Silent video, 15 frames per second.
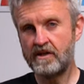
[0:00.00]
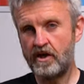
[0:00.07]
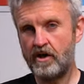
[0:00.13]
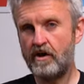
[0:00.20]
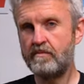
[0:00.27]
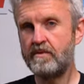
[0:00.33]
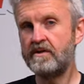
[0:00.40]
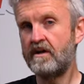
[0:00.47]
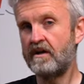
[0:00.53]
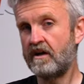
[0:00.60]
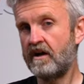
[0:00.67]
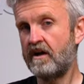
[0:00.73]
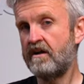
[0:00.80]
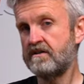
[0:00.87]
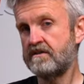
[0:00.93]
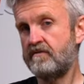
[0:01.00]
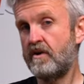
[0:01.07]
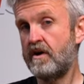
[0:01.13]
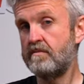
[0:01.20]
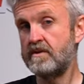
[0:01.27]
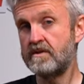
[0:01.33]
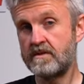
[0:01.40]
carbon and glass
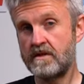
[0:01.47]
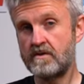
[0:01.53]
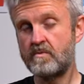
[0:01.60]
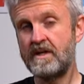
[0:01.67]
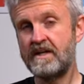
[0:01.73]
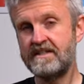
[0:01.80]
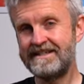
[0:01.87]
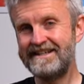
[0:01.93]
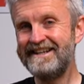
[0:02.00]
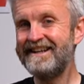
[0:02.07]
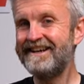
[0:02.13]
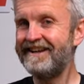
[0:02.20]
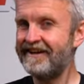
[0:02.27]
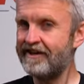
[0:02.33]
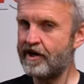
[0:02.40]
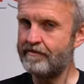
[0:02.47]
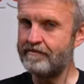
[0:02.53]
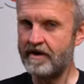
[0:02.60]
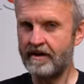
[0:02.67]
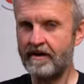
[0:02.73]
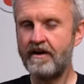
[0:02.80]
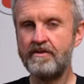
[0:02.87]
fibres, as well as linen,
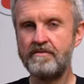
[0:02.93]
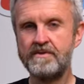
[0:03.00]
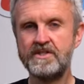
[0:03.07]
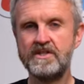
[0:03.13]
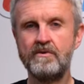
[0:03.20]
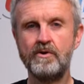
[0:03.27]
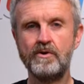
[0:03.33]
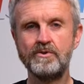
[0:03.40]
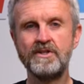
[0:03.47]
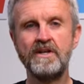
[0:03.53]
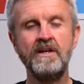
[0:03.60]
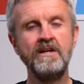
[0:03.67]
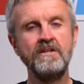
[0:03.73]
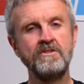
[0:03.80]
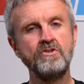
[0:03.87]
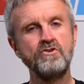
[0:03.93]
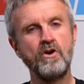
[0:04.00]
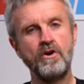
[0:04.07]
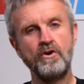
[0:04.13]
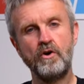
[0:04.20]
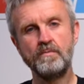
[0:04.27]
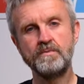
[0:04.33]
among other materials, to
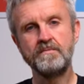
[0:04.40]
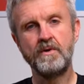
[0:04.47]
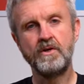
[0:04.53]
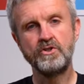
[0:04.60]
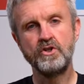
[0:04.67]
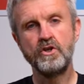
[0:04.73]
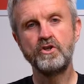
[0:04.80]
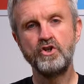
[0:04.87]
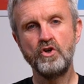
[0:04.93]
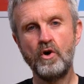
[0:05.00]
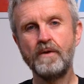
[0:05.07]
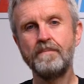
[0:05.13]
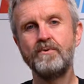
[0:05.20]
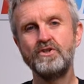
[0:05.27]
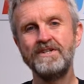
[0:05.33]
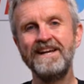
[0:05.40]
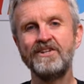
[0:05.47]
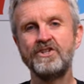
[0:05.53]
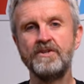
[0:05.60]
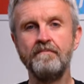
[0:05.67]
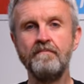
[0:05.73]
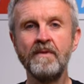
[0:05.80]
try and optimise shock
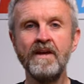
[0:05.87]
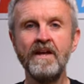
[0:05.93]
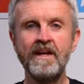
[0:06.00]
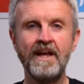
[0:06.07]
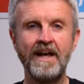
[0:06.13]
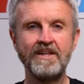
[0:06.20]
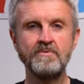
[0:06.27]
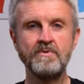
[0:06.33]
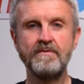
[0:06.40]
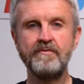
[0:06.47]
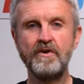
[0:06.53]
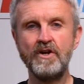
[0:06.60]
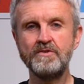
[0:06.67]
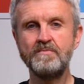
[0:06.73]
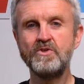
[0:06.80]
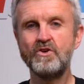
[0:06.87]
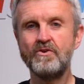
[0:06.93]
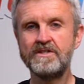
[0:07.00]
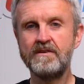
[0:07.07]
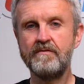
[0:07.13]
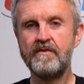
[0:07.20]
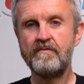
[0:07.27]
protection. As with the vast
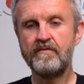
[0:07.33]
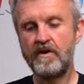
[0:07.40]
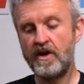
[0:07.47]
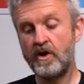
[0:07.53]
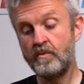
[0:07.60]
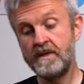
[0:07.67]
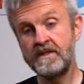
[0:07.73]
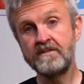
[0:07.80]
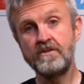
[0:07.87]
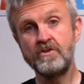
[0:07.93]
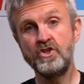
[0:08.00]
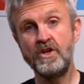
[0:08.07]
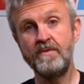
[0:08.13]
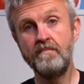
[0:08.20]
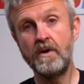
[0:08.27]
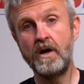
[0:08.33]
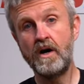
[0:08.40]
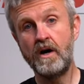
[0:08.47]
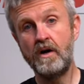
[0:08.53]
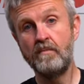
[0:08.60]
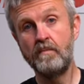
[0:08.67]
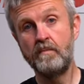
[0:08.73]
majority of flip-front helmets, the chin
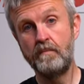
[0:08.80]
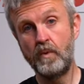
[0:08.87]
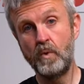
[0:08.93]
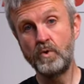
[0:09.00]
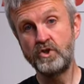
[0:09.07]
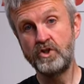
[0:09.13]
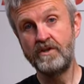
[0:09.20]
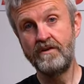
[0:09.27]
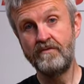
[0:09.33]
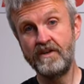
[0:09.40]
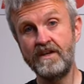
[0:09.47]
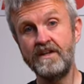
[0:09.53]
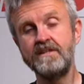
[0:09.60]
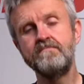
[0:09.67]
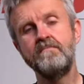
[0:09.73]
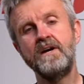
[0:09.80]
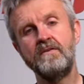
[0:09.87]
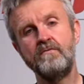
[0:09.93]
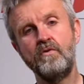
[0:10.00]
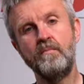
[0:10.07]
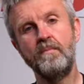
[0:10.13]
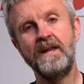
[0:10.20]
bar portion of it is
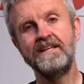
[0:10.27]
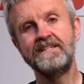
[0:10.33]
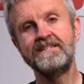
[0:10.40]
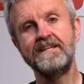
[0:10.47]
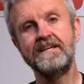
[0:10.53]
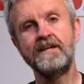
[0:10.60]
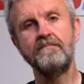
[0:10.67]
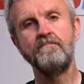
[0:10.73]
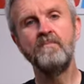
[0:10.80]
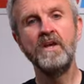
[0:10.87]
made from plastic.